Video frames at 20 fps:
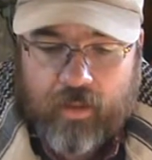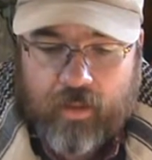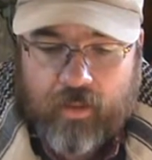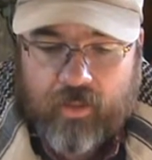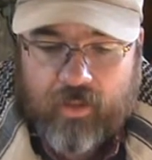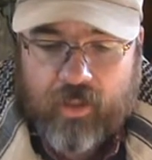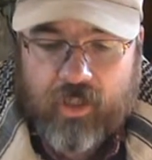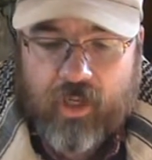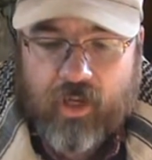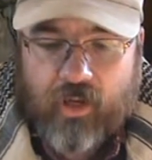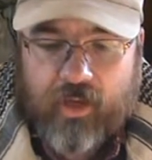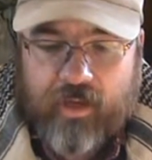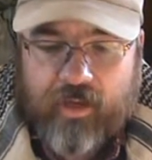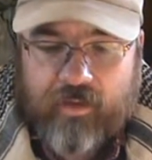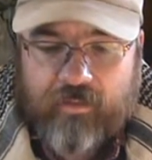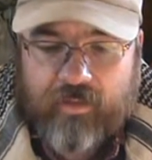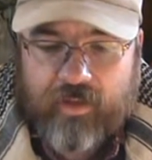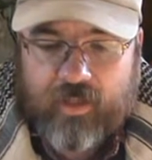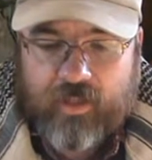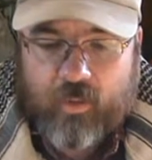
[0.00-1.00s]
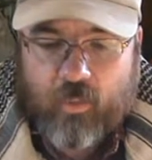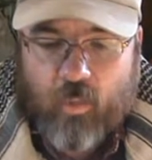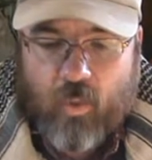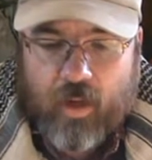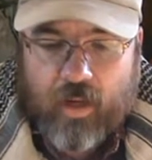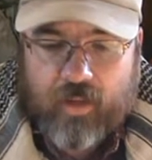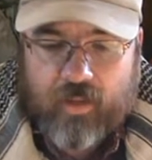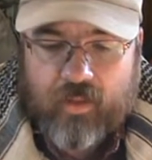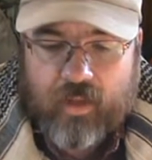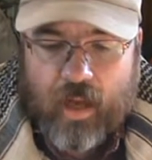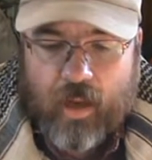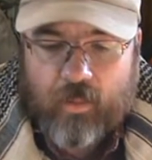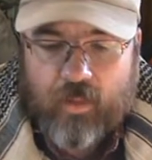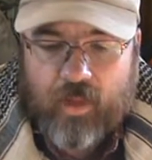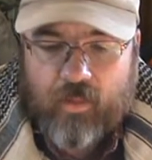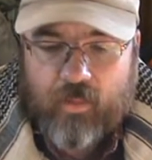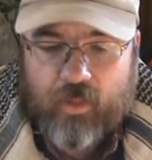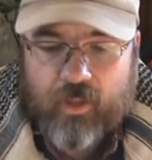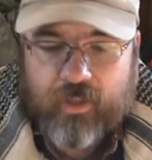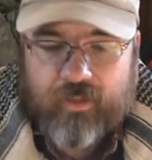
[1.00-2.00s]
Security Division 1, Zombie
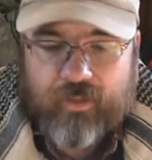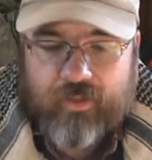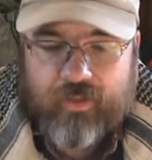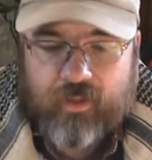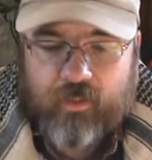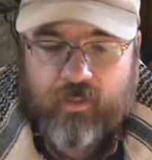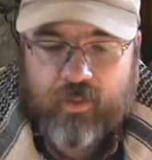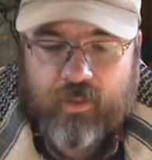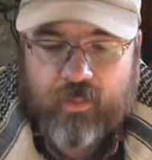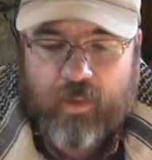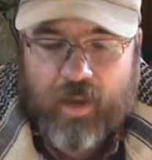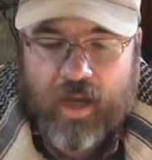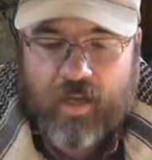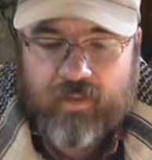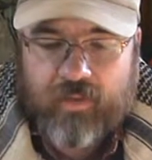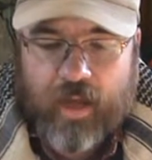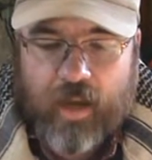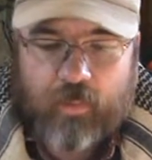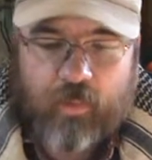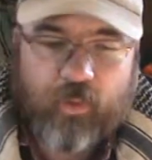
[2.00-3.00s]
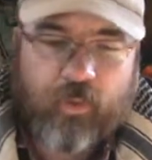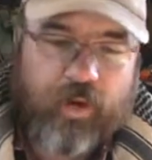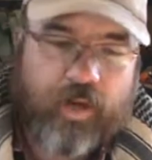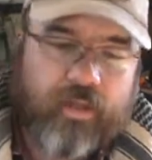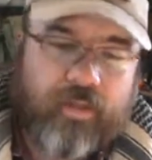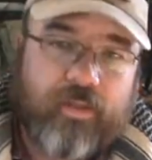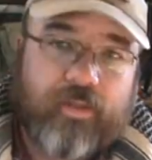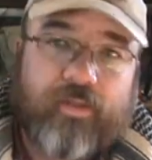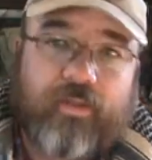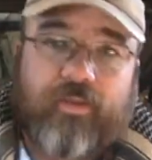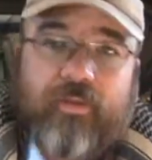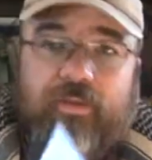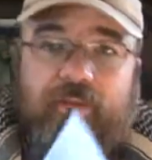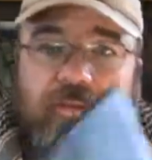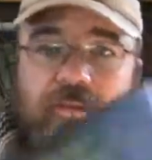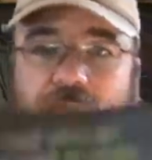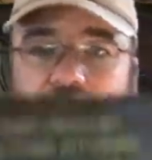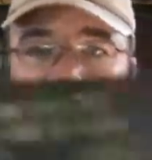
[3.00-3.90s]
Emergency Response Operations.